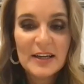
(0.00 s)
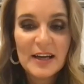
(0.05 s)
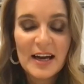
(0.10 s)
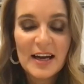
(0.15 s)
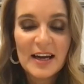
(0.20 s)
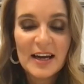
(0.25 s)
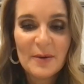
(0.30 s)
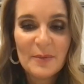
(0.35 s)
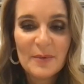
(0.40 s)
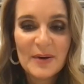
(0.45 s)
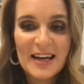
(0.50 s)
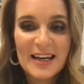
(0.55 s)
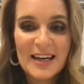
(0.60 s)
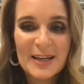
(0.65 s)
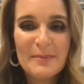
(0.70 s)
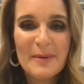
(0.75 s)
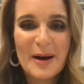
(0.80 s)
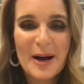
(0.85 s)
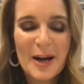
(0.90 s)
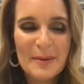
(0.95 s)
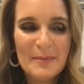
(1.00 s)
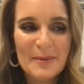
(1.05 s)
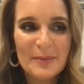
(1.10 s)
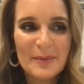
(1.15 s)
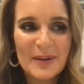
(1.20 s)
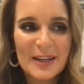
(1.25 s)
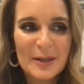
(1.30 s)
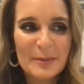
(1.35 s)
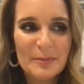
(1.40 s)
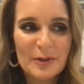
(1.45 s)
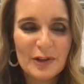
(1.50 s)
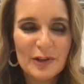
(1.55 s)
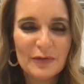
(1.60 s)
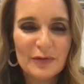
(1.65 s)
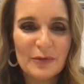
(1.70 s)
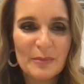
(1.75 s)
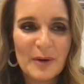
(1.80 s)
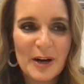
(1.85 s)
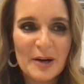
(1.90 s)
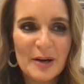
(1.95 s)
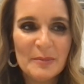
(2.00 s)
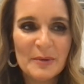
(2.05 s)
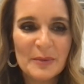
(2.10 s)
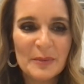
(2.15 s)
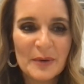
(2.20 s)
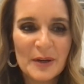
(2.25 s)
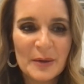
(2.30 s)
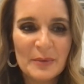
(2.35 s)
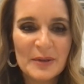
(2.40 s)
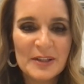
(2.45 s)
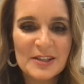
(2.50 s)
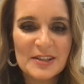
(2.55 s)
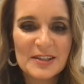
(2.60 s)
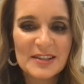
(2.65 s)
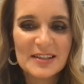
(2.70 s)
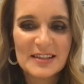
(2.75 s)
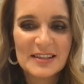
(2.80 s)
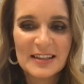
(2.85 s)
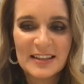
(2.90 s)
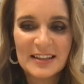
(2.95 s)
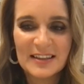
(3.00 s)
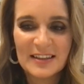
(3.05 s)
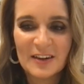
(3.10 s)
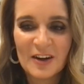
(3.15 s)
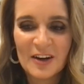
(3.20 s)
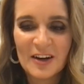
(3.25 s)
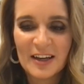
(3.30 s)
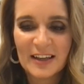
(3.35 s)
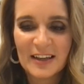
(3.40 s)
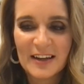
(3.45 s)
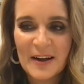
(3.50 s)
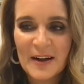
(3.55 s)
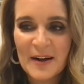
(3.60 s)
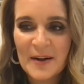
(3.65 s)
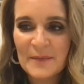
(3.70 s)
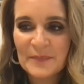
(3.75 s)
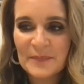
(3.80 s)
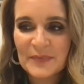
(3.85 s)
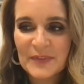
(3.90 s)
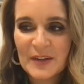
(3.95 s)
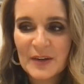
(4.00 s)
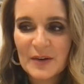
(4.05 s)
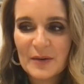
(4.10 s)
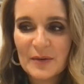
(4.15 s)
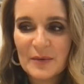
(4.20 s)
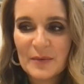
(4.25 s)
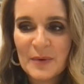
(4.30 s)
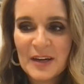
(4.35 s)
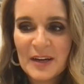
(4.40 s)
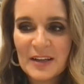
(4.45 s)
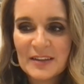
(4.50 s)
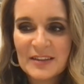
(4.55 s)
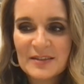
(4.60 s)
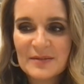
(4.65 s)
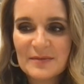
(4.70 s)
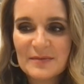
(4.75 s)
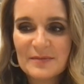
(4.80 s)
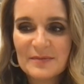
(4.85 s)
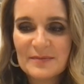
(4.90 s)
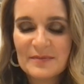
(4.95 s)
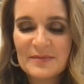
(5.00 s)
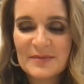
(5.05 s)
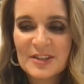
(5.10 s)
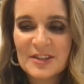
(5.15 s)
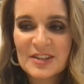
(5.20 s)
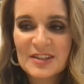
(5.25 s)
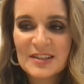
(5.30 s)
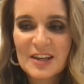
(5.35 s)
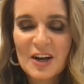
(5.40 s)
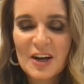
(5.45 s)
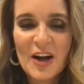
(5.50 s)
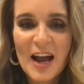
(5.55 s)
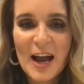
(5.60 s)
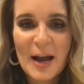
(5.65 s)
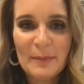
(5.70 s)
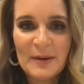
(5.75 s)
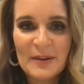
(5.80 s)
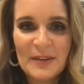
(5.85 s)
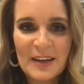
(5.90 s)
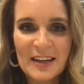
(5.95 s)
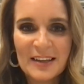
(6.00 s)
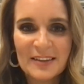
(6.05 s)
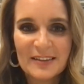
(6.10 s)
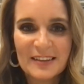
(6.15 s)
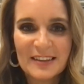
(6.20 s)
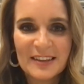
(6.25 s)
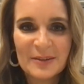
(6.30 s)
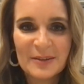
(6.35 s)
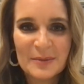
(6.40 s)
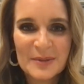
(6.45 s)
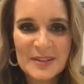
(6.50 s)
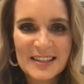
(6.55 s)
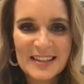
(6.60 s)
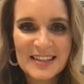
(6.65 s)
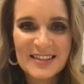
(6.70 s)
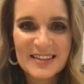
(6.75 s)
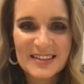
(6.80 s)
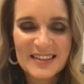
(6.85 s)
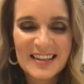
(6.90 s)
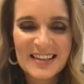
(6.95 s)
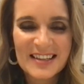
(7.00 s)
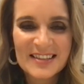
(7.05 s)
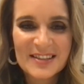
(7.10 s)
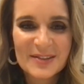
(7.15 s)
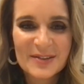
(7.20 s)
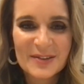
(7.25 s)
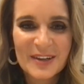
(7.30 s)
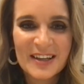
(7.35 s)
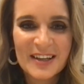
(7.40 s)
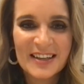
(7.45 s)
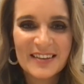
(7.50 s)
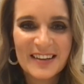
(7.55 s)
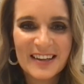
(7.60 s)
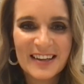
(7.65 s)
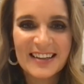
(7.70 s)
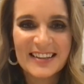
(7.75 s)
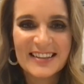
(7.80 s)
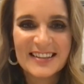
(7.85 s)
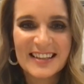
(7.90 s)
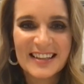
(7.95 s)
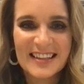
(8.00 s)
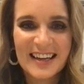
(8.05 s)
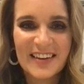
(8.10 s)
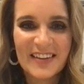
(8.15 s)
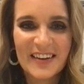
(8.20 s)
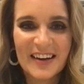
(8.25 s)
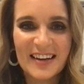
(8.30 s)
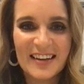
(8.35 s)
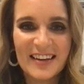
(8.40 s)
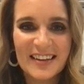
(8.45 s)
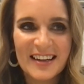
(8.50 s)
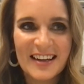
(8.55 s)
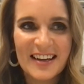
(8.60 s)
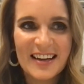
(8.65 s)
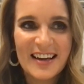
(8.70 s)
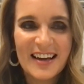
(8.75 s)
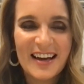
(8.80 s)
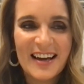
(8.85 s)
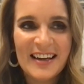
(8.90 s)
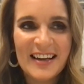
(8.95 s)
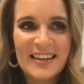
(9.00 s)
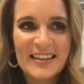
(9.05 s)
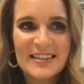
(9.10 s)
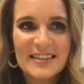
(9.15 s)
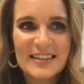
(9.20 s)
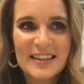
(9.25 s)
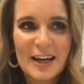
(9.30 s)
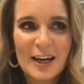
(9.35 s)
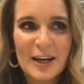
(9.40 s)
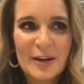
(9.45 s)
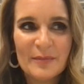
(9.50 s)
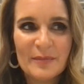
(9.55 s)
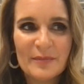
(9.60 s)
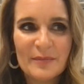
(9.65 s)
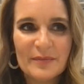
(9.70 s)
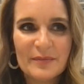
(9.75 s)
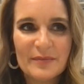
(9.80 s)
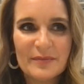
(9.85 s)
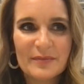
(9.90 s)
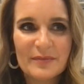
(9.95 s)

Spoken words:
had a moment, we had a beautiful moment where we just said, like, we're just so happy that it was us three there together. And